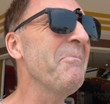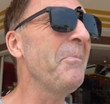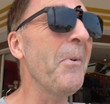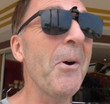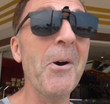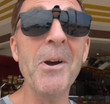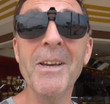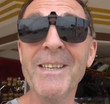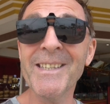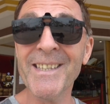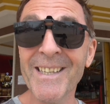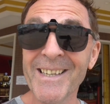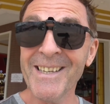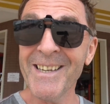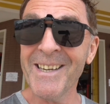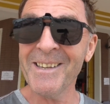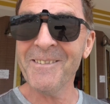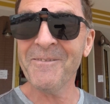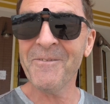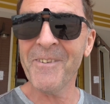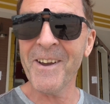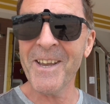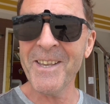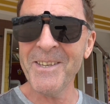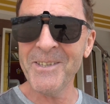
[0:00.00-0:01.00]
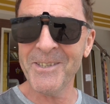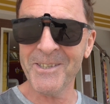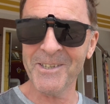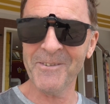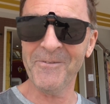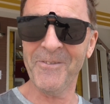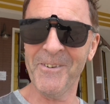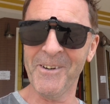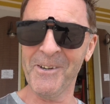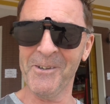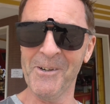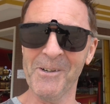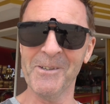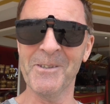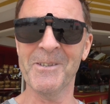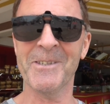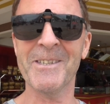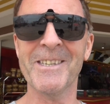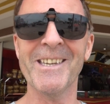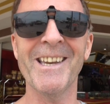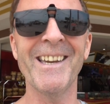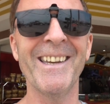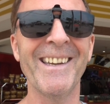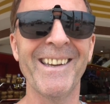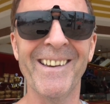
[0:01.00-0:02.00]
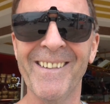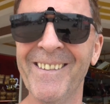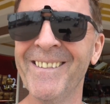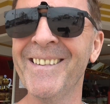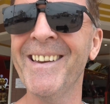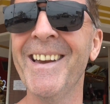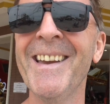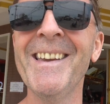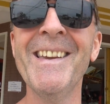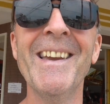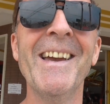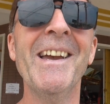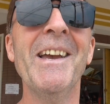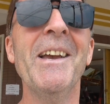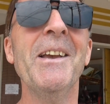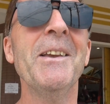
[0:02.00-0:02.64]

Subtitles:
But it's an adventure, for God's sake, okay?